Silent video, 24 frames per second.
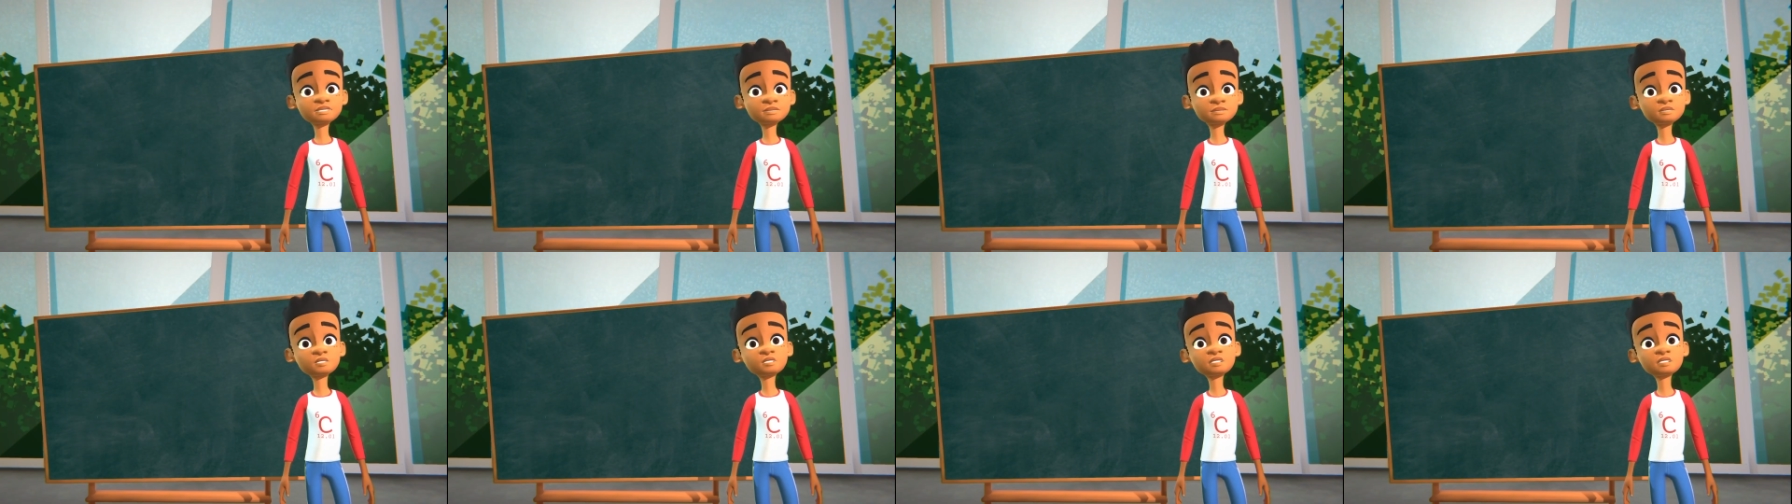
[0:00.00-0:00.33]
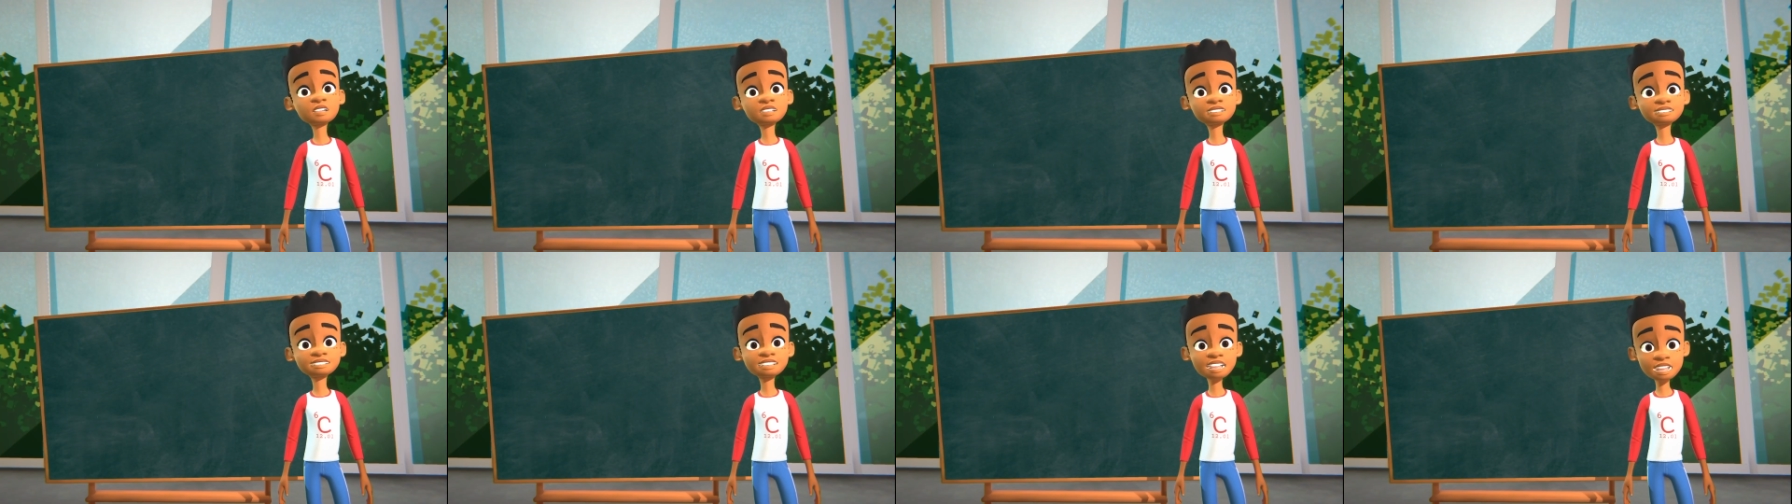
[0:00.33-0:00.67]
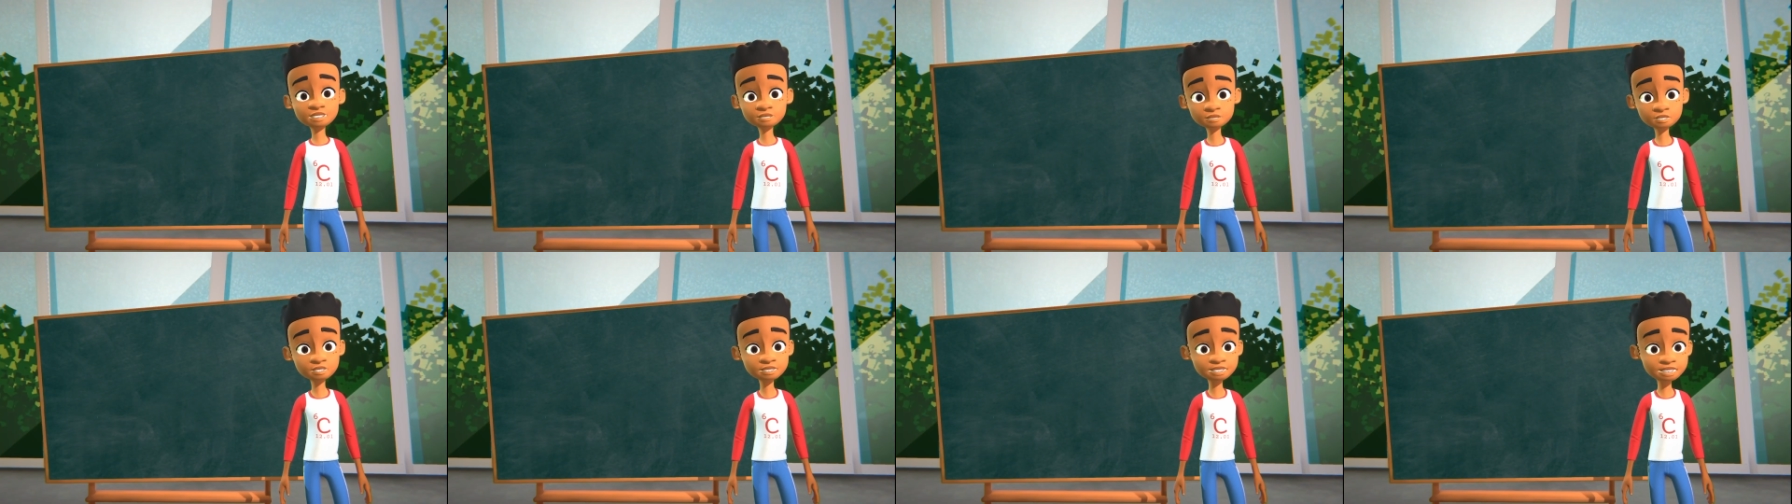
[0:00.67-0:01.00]
I summarized
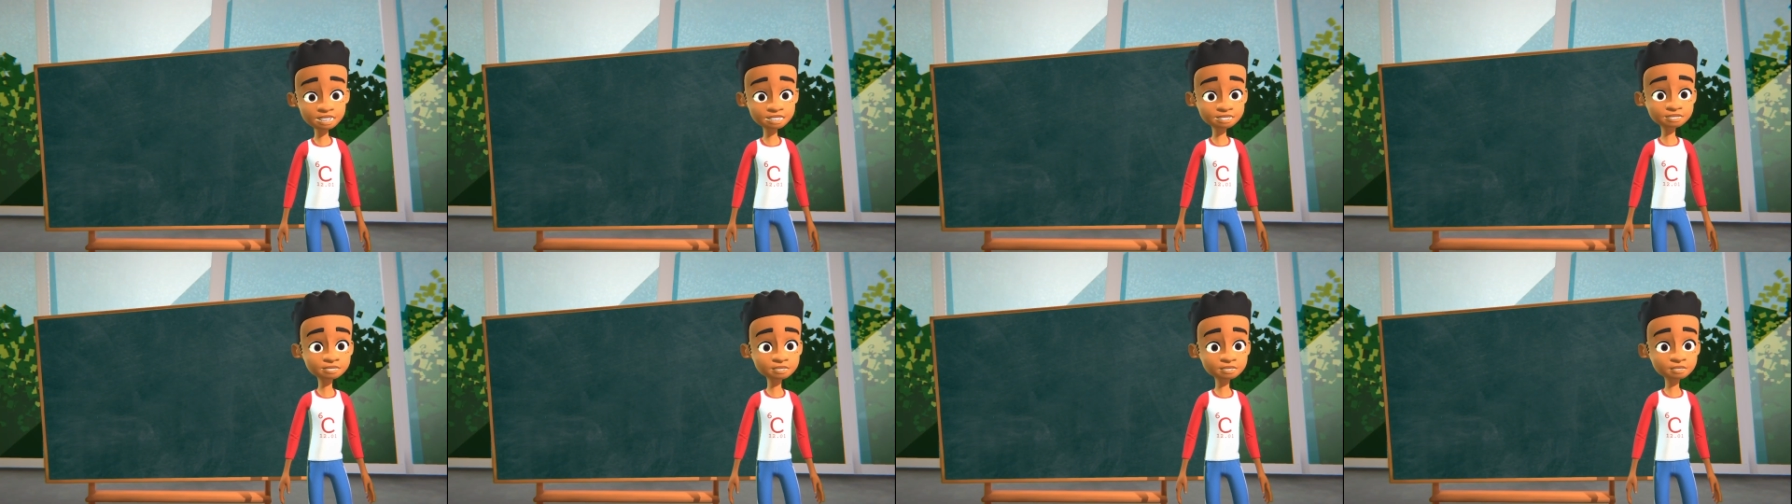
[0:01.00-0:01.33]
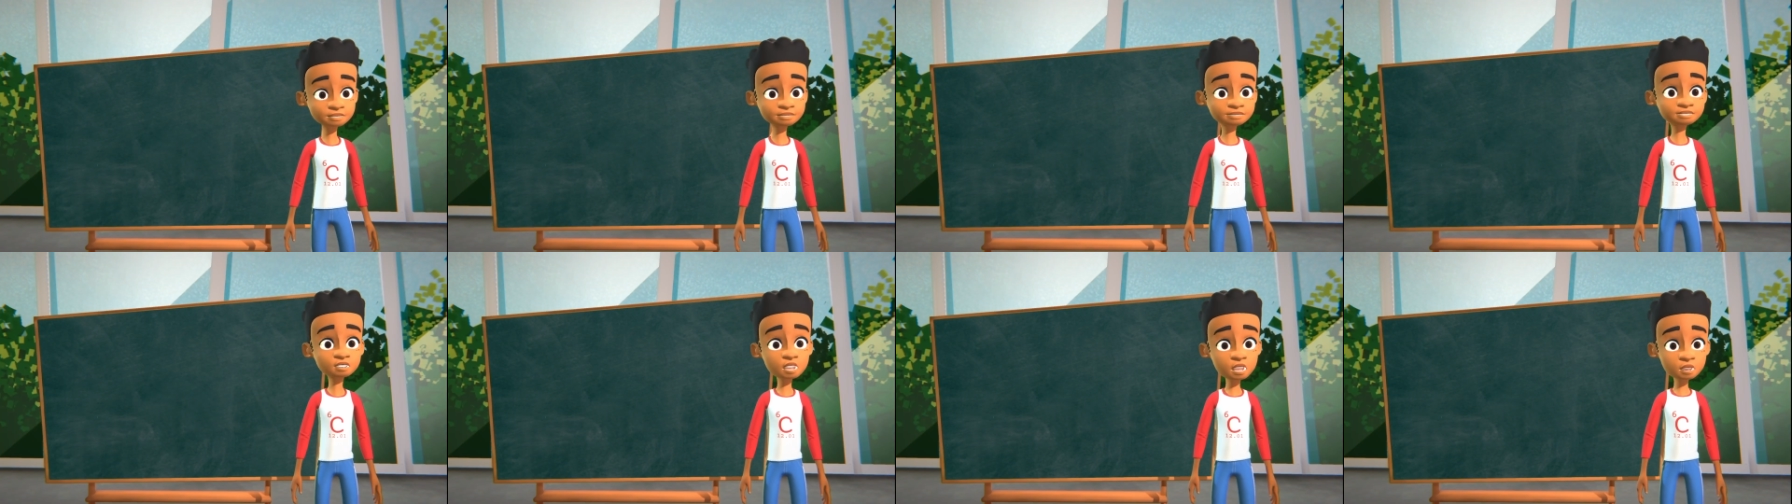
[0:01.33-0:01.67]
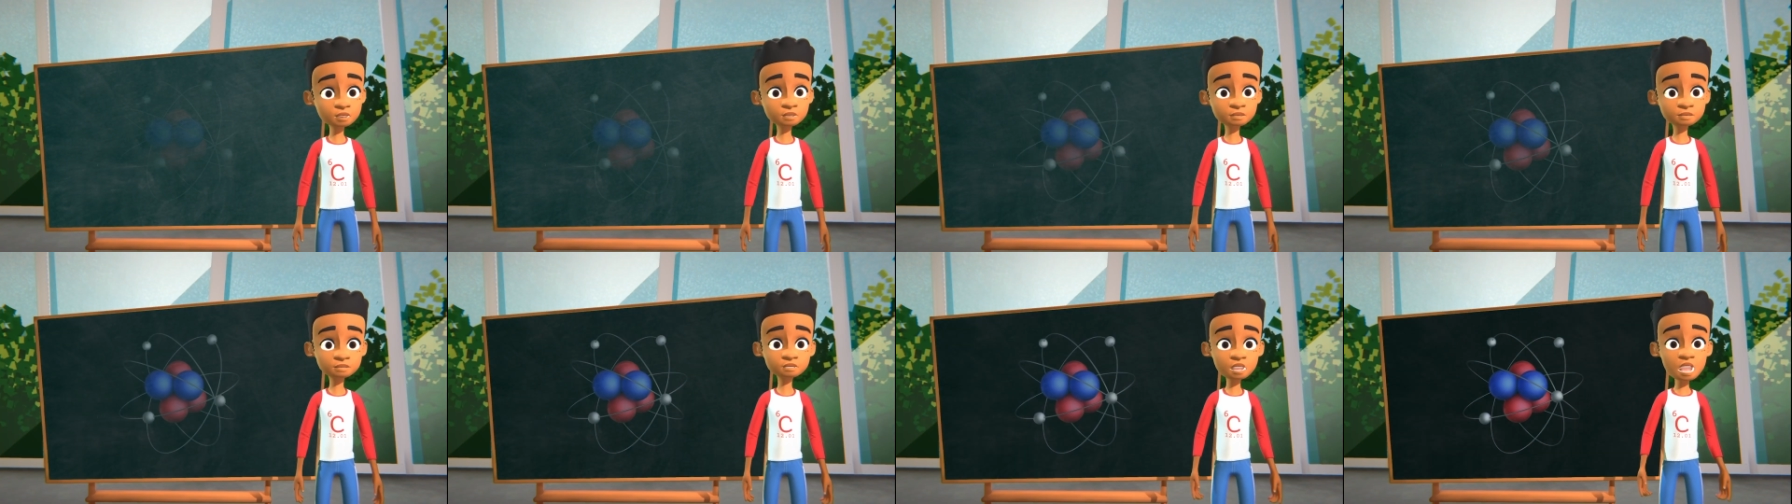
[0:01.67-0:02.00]
everything so
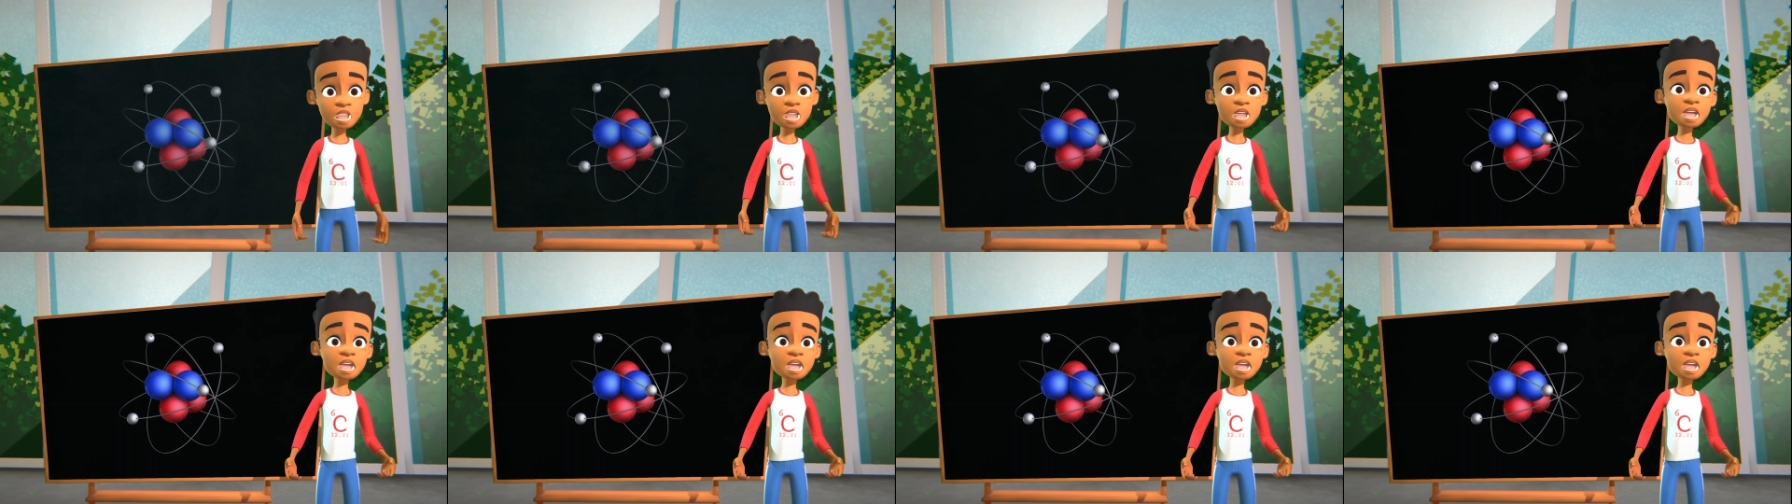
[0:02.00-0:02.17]
far.